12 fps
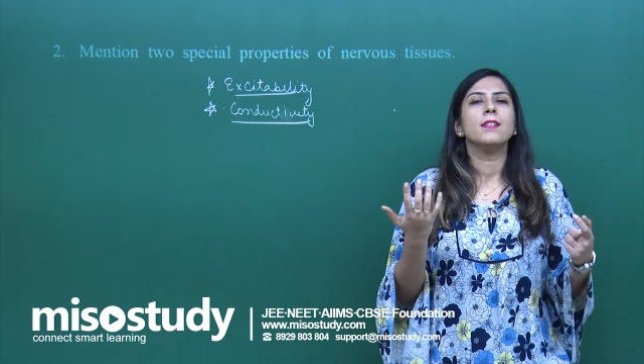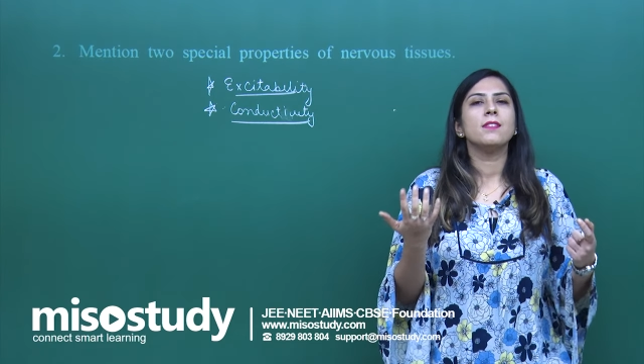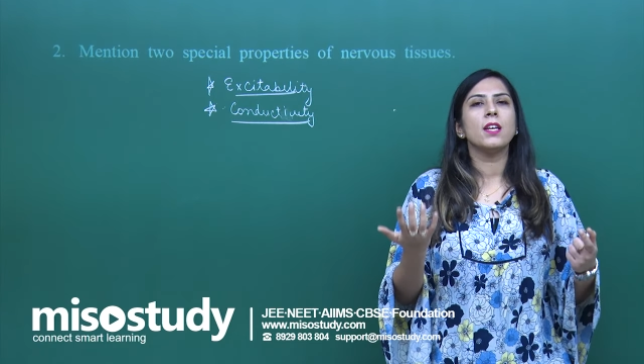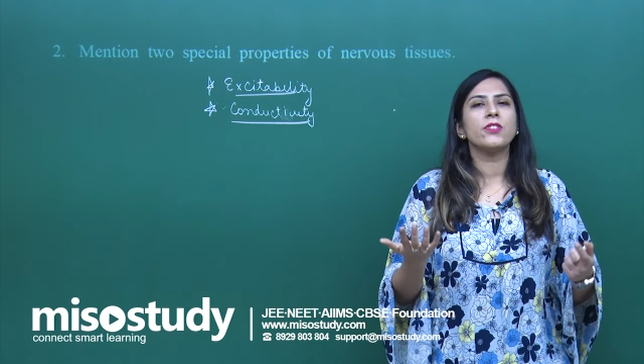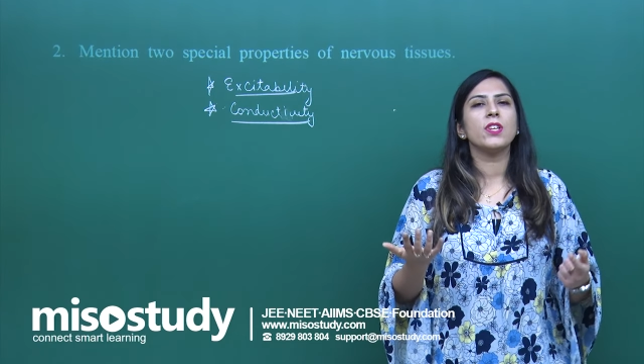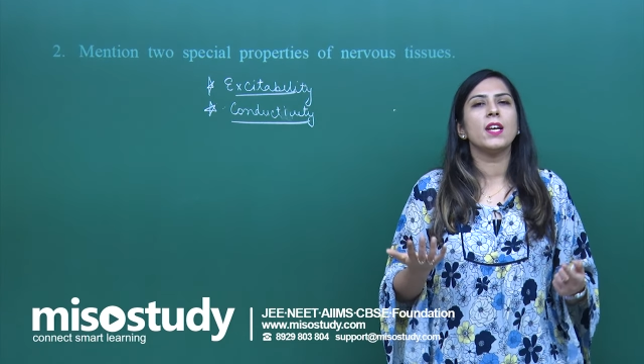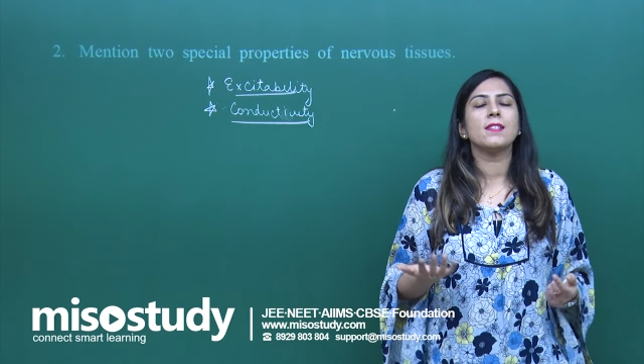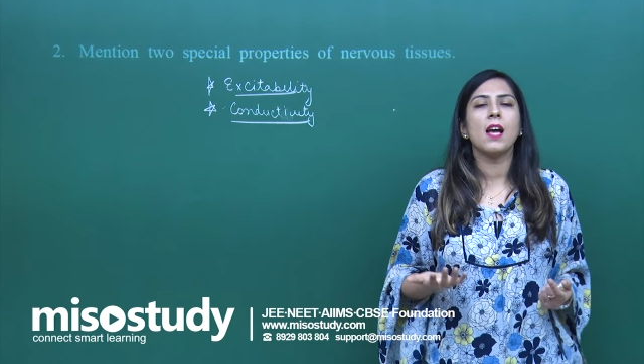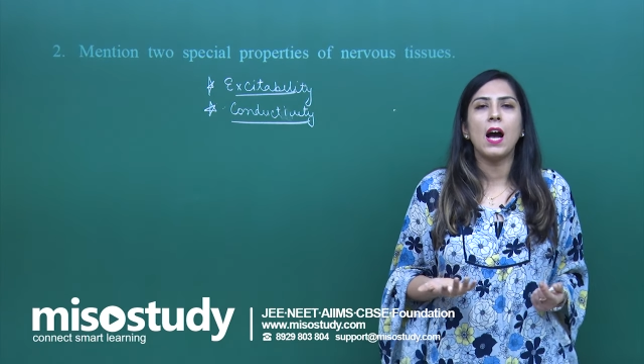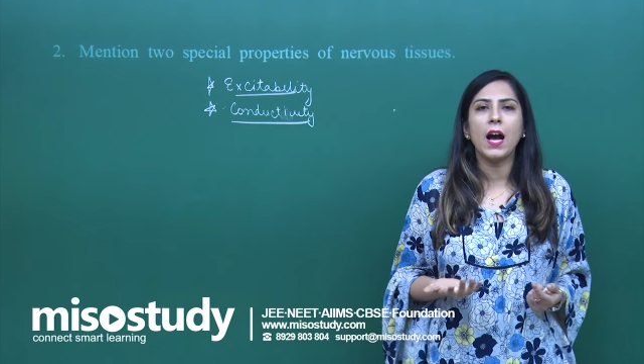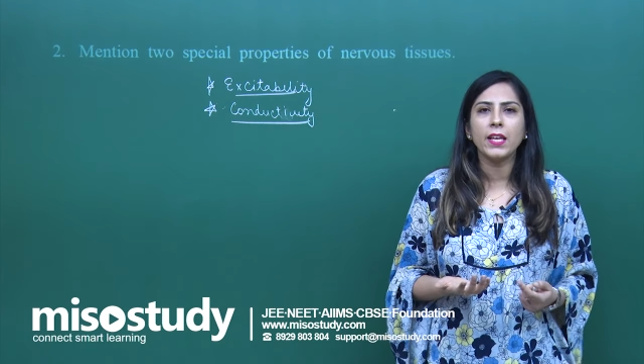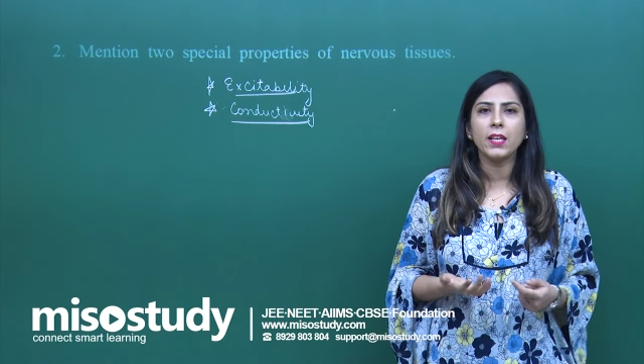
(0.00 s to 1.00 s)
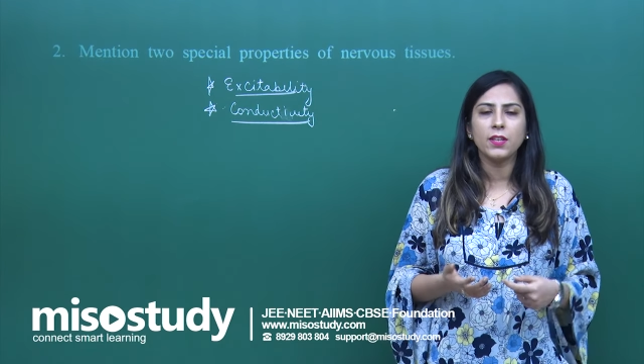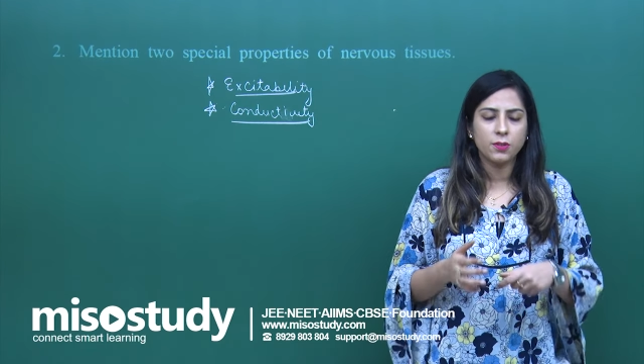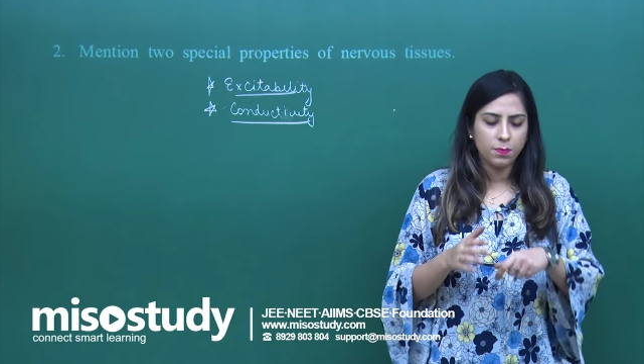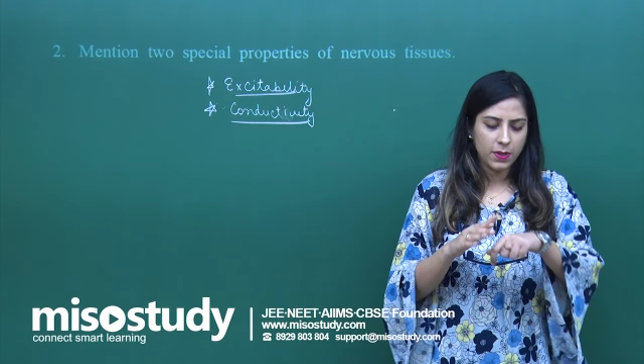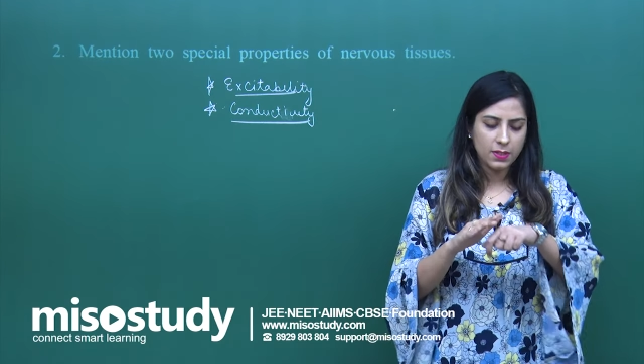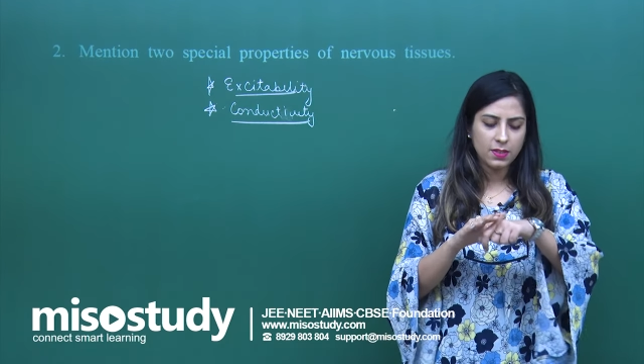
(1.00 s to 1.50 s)
such as the eye
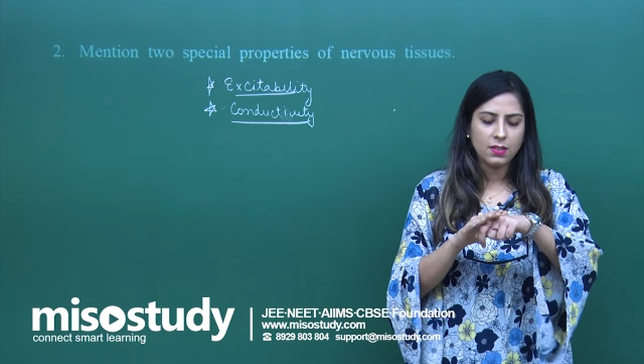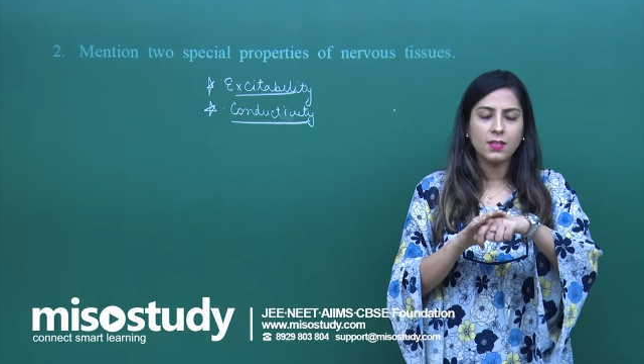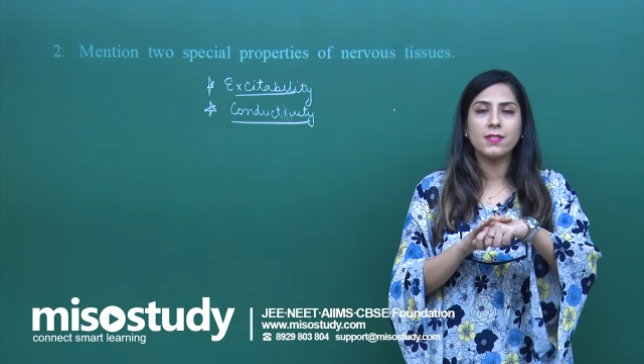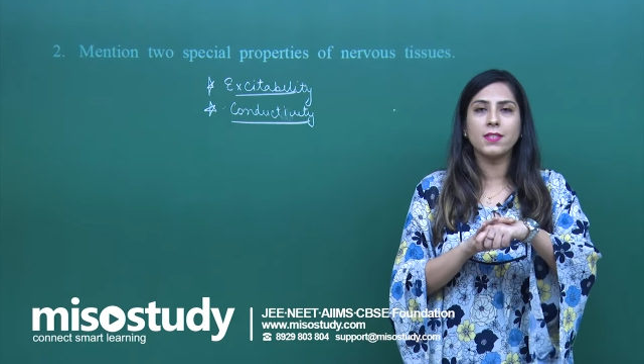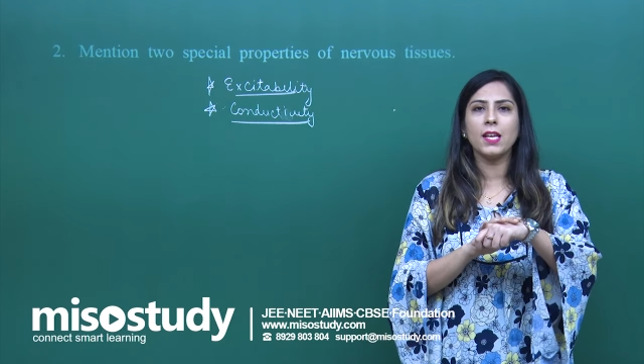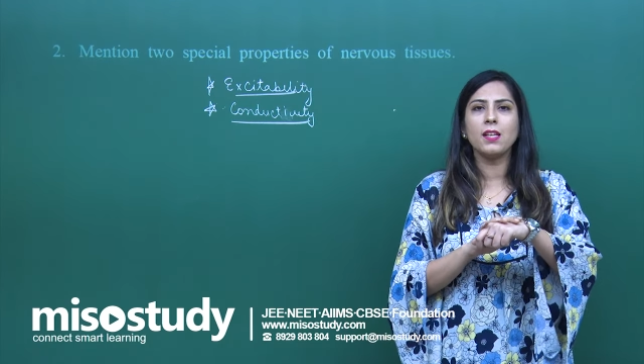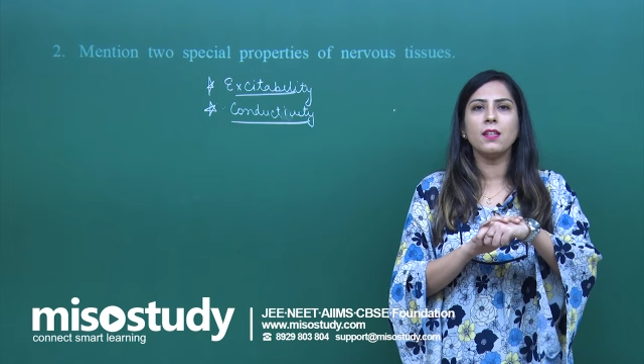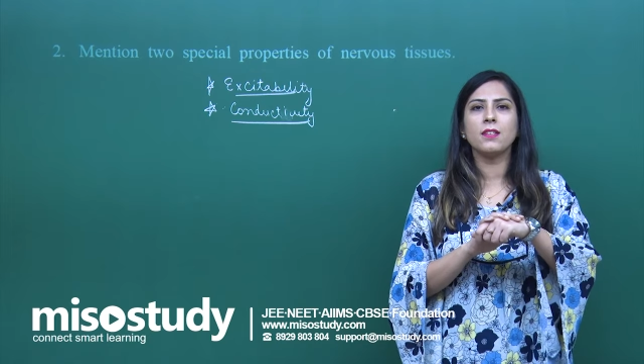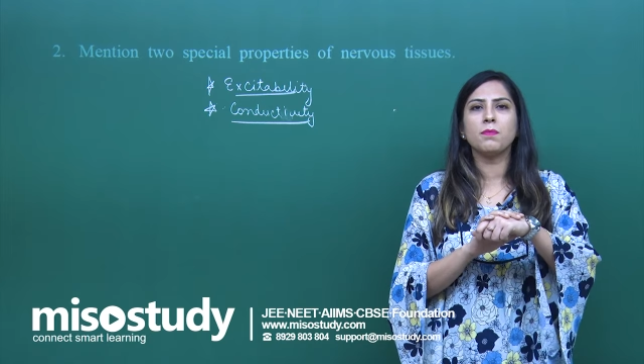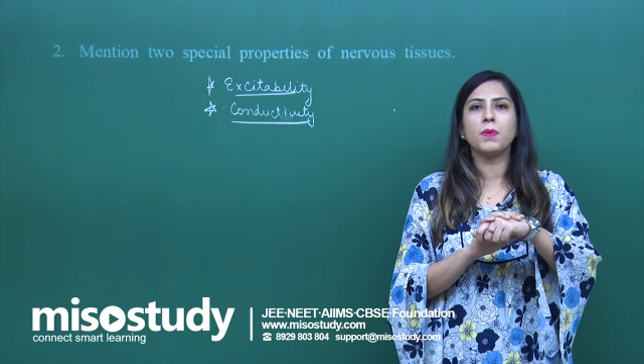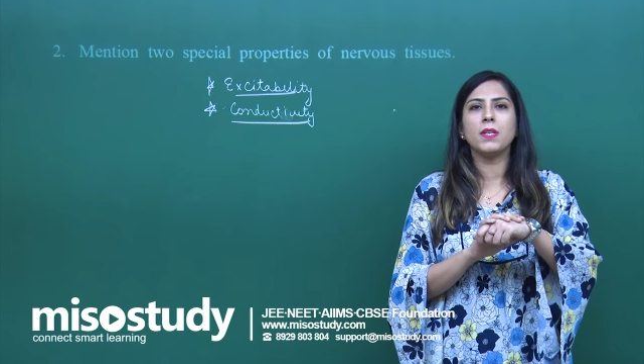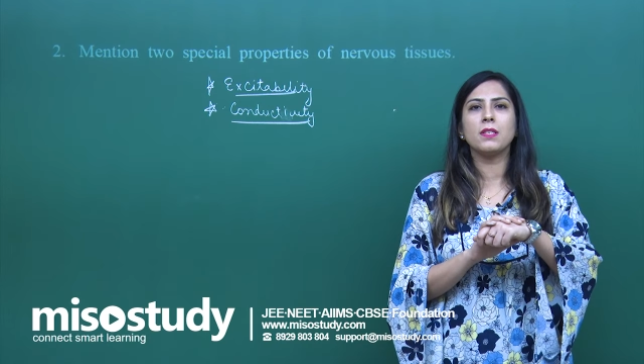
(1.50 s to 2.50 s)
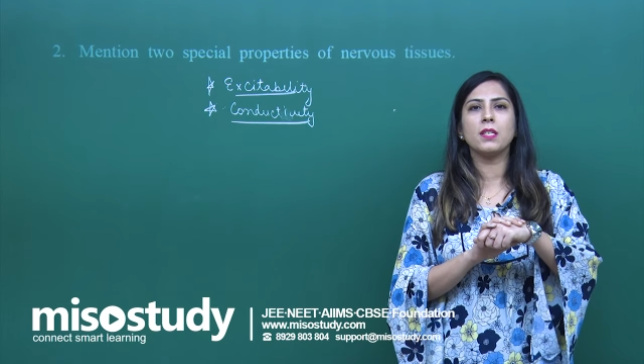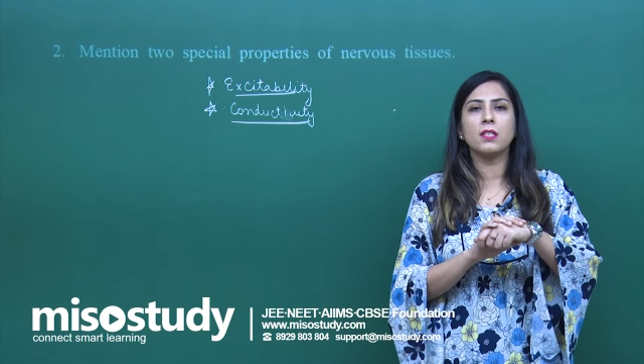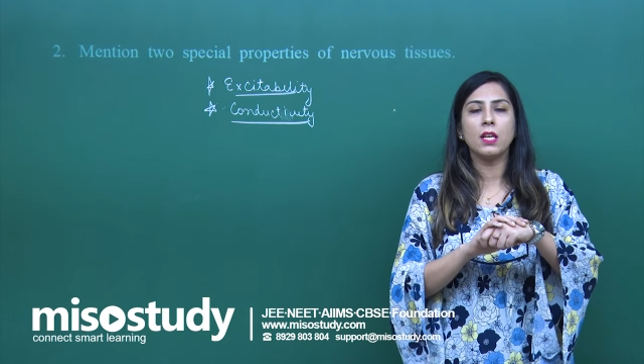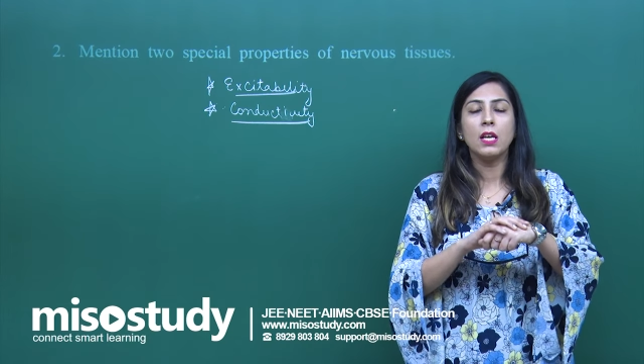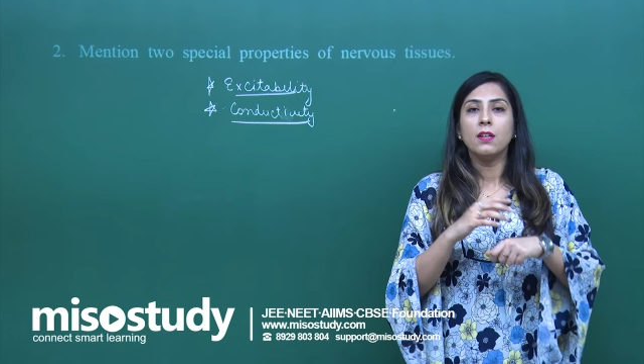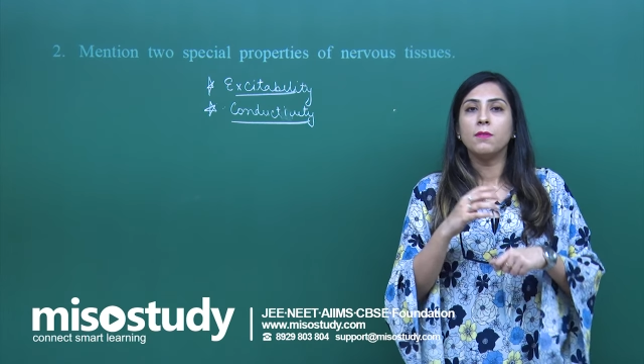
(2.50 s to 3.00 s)
is present, the skin is present,